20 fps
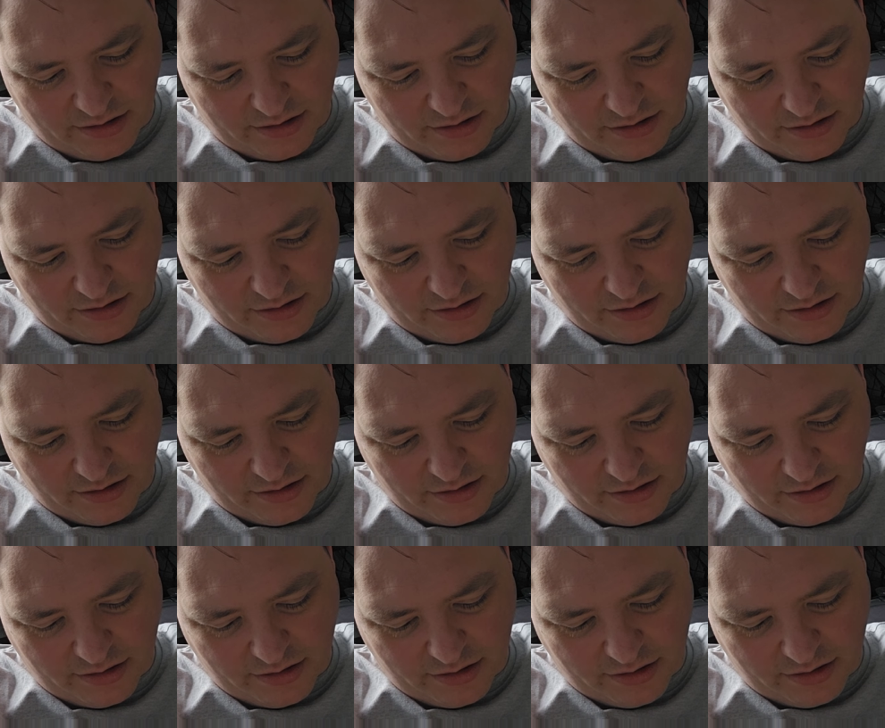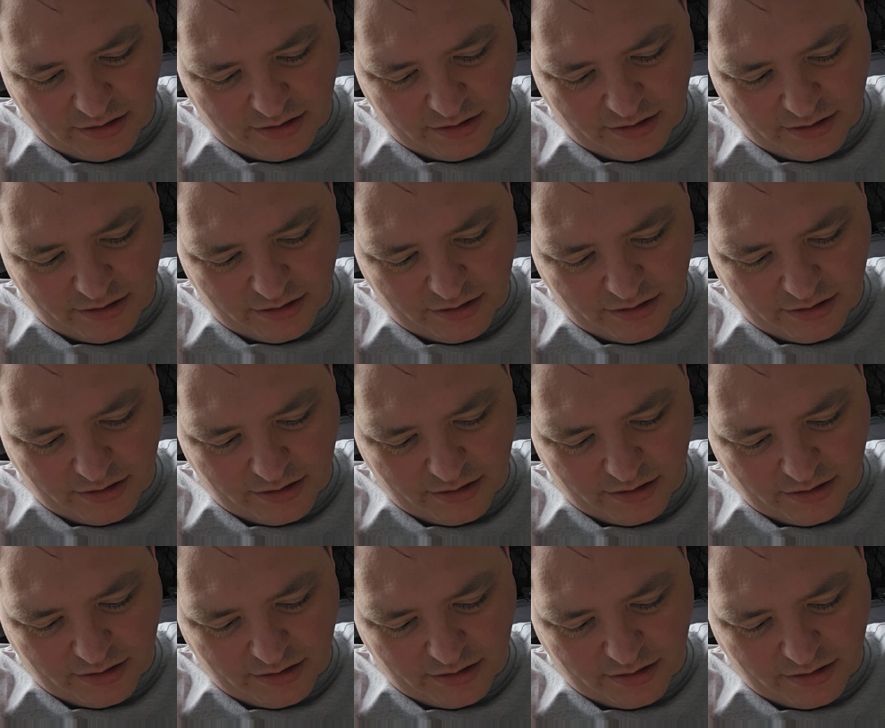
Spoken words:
(silence)